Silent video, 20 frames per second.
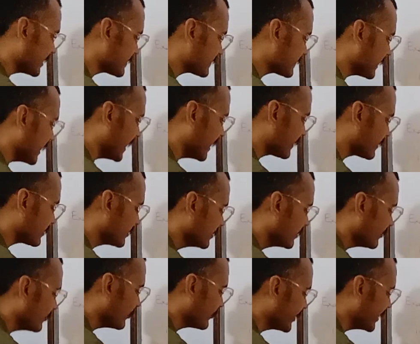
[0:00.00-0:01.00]
start
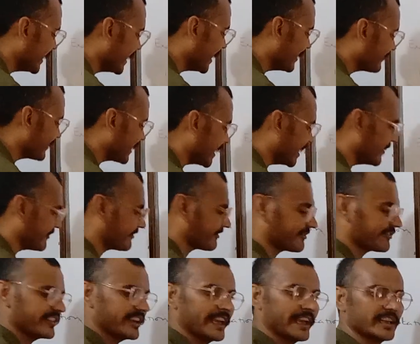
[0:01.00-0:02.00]
we have
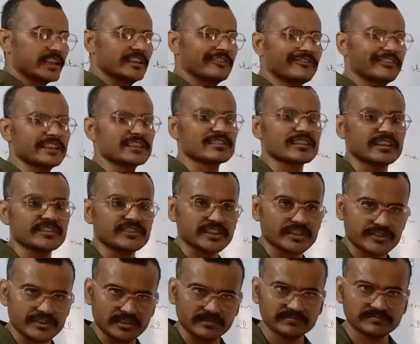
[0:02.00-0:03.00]
if, and if is
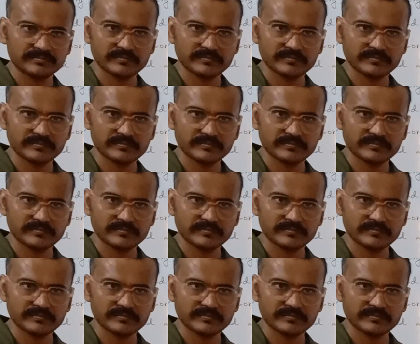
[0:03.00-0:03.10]
conjunction,